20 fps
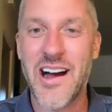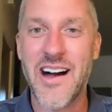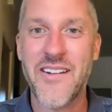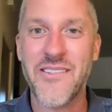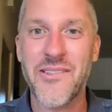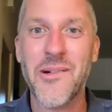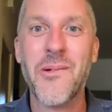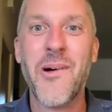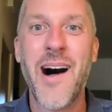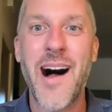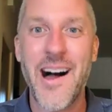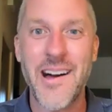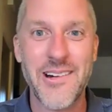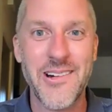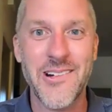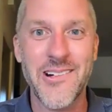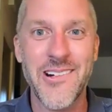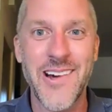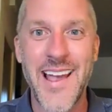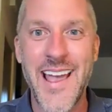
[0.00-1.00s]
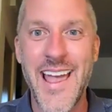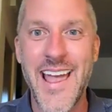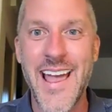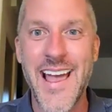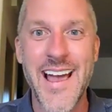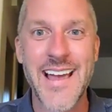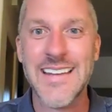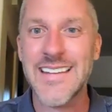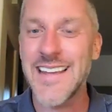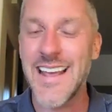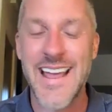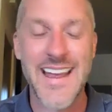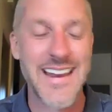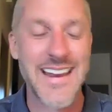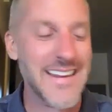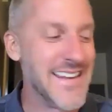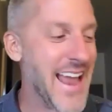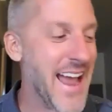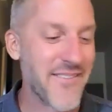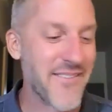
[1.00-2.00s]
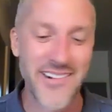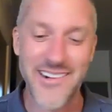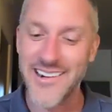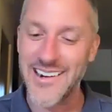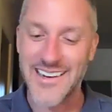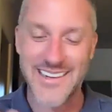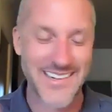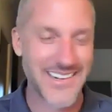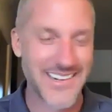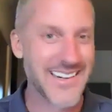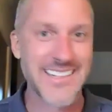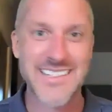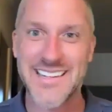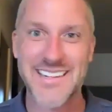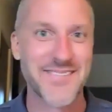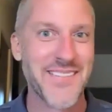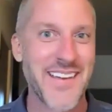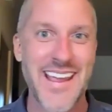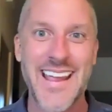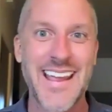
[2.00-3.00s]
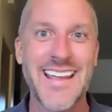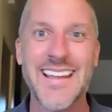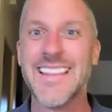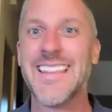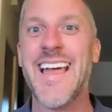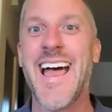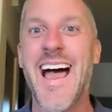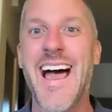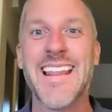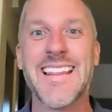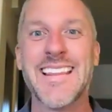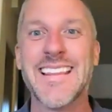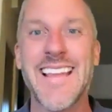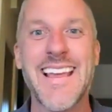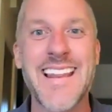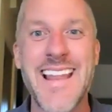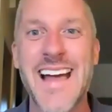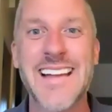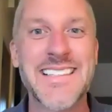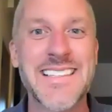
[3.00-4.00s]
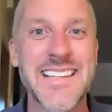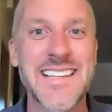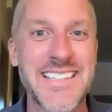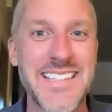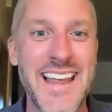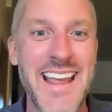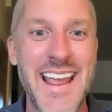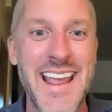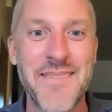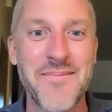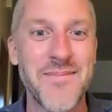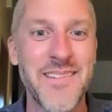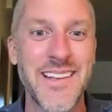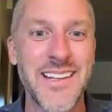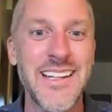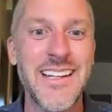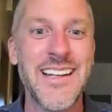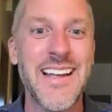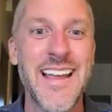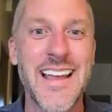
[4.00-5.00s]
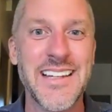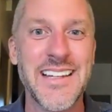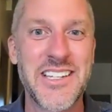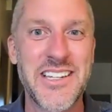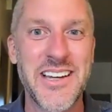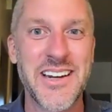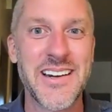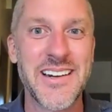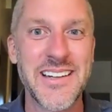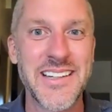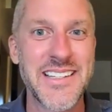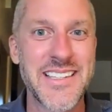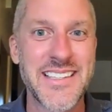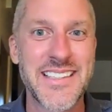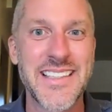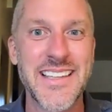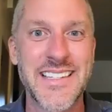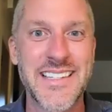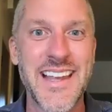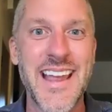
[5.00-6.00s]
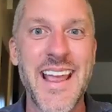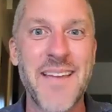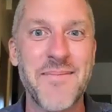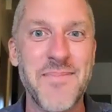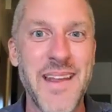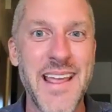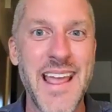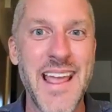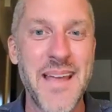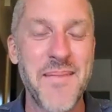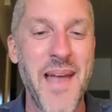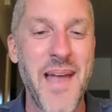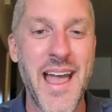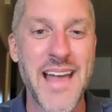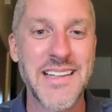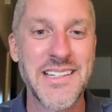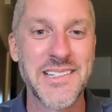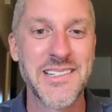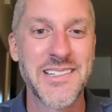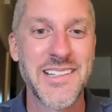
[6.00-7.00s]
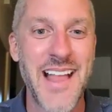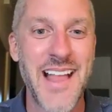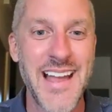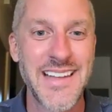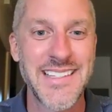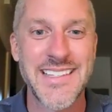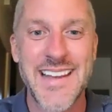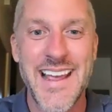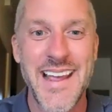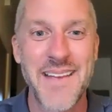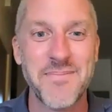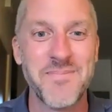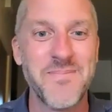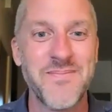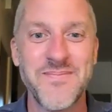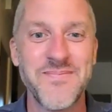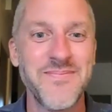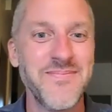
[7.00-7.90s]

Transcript: of Oahu. And it never occurred to me that it shares the same name as your last name.